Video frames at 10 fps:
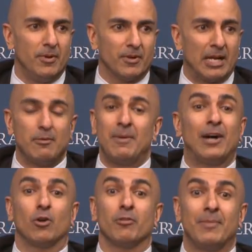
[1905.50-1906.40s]
come
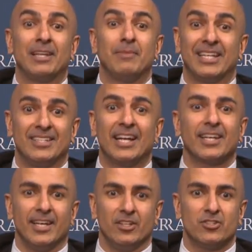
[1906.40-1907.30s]
about over many, many
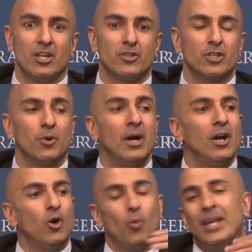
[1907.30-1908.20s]
decades. So
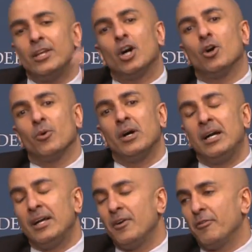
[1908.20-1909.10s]
we know,
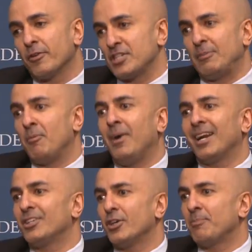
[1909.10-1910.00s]
for example,
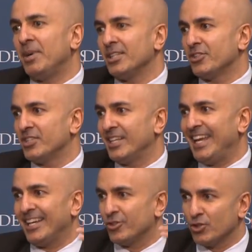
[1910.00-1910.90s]
monetary policy
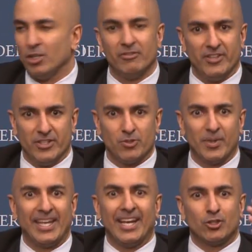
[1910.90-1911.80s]
can't solve this. We
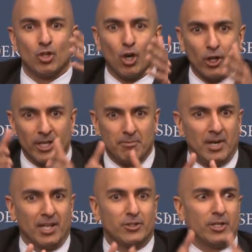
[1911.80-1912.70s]
can't target
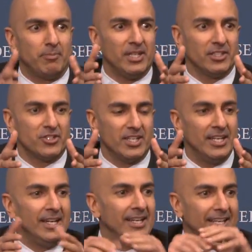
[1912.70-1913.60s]
monetary policy.
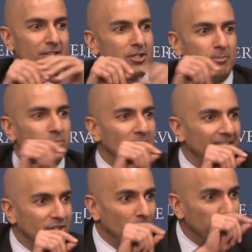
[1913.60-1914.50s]
It's, the,
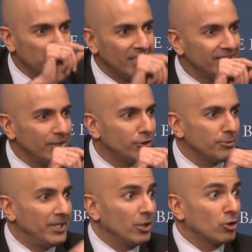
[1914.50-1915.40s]
it's a blunt
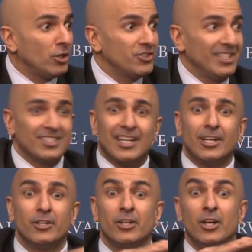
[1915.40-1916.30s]
instrument across the
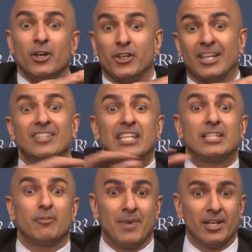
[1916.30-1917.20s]
entire United States
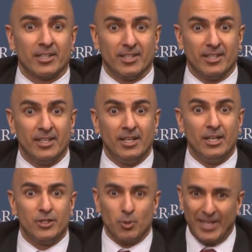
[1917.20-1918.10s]
of America.
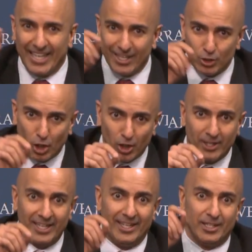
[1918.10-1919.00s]
So we can't
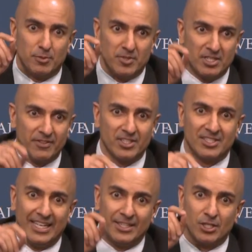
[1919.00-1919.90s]
target it in specific
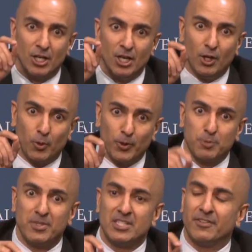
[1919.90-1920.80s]
states or
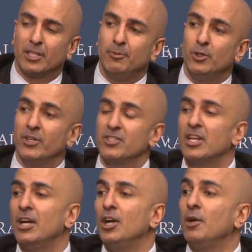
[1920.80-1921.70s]
specific communities.
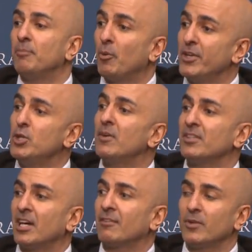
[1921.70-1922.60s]
But we do have a
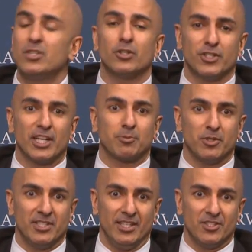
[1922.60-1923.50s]
lot of research
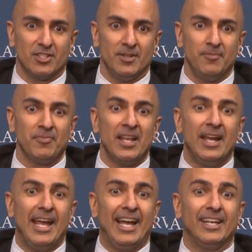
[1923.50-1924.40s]
expertise.
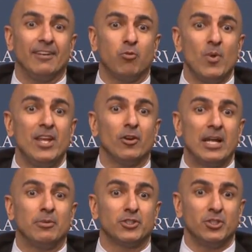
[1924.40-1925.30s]
And if we are
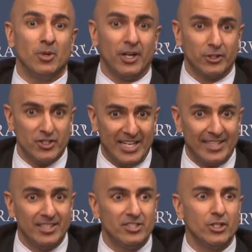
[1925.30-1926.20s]
able to
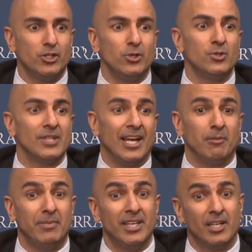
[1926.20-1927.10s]
understand these issues
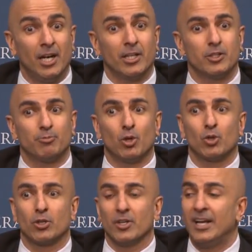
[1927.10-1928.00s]
and be an honest
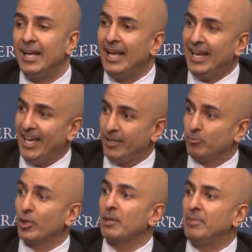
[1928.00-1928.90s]
broker and
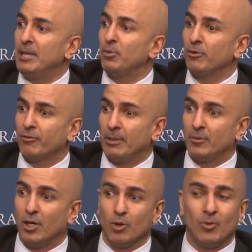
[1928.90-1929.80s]
bring people
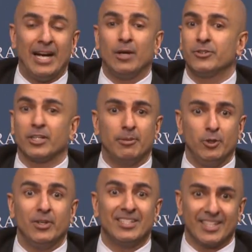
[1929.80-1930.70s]
from around the
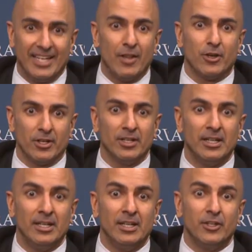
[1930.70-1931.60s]
community together
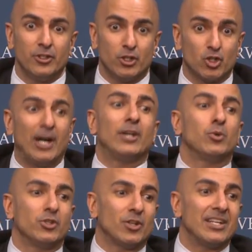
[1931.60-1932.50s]
to try
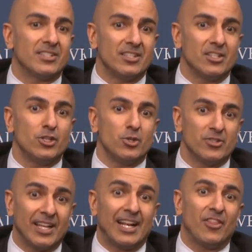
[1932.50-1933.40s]
to address these
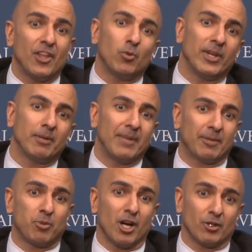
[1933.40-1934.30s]
issues, then I think we can
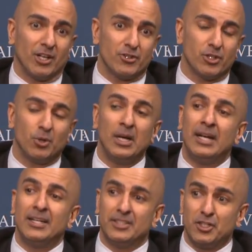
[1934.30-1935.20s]
make progress. So
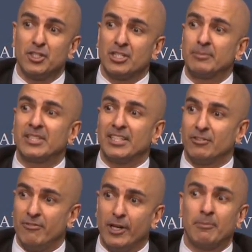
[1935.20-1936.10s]
this is something that's
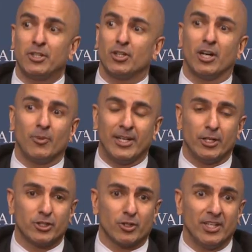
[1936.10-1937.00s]
very much on our
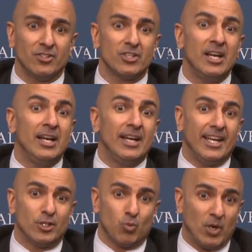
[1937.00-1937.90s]
radar screens.
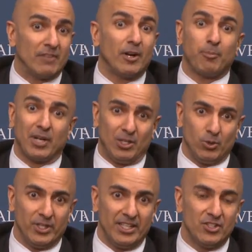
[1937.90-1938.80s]
It's one of our
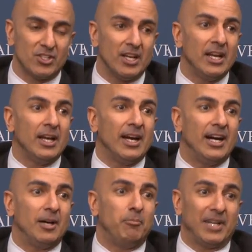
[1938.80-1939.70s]
priorities,
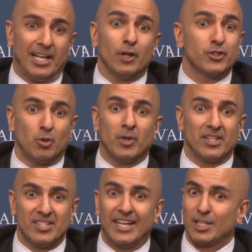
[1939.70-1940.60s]
uh, but I also want to
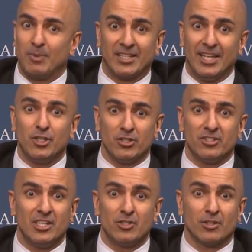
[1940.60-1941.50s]
set expectations.
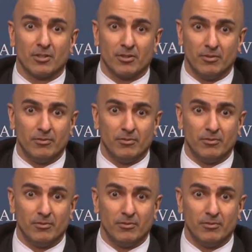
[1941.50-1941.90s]
These are,